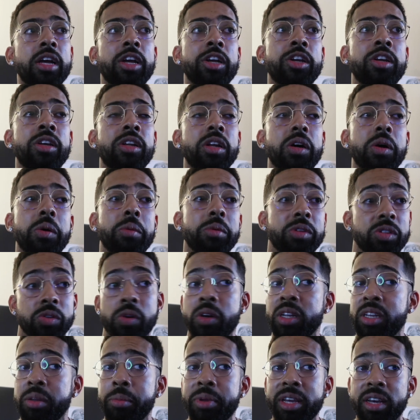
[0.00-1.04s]
you know, it's
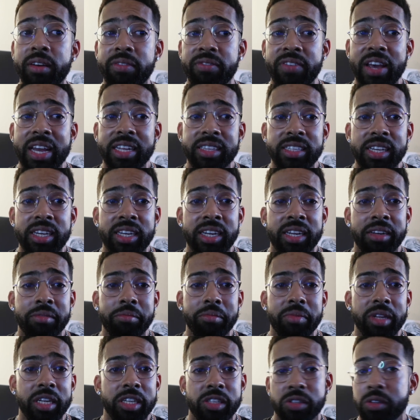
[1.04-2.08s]
going to be affected
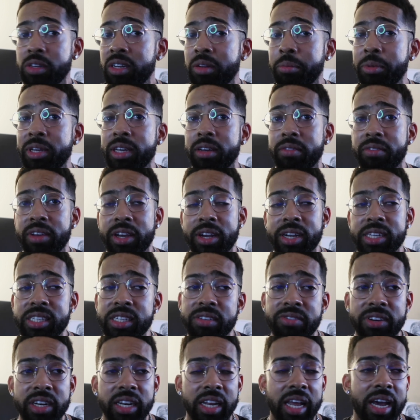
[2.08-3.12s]
and it's going to be a very
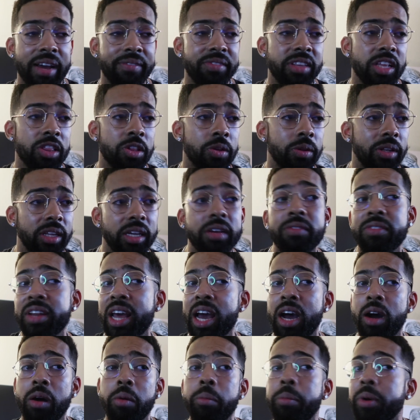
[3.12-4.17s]
different life that you live now,